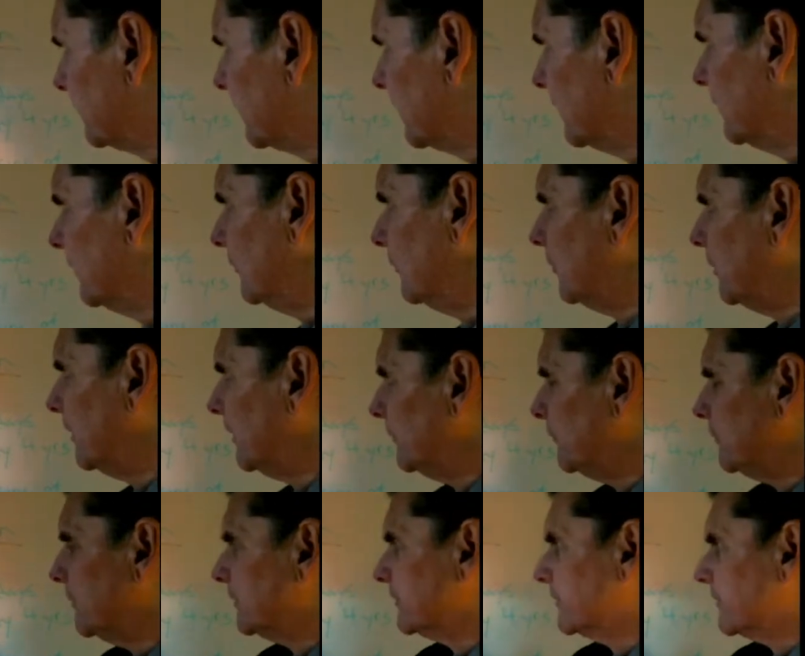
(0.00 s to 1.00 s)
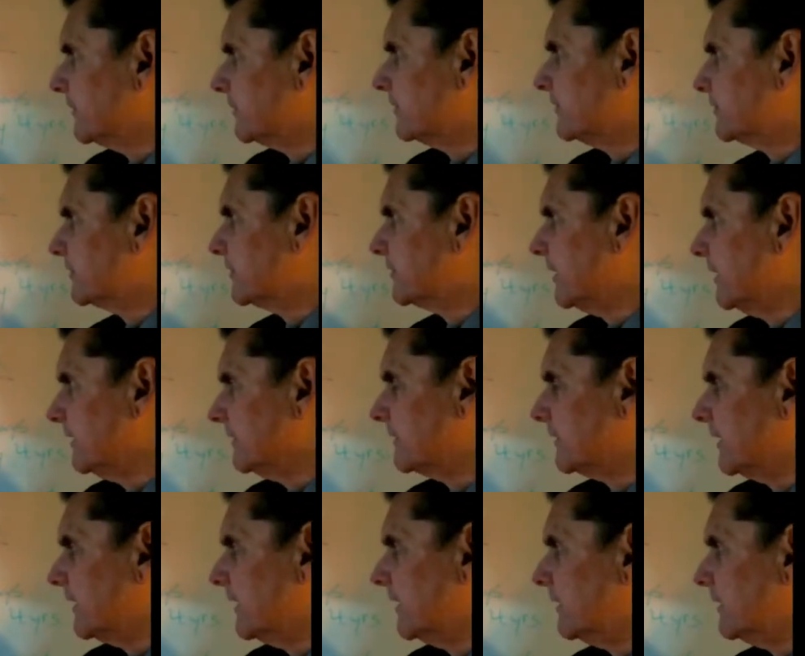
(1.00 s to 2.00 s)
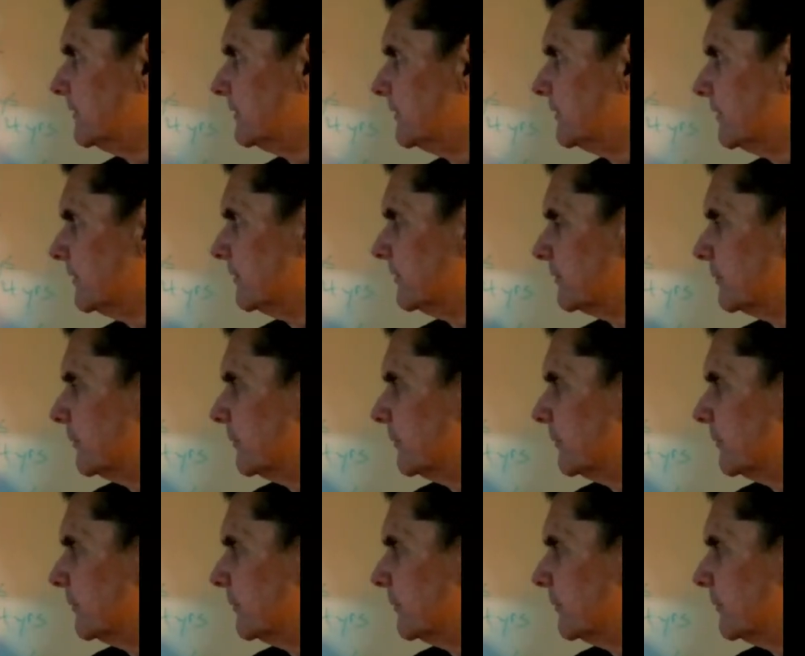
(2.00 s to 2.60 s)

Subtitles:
One was a state calendar, as we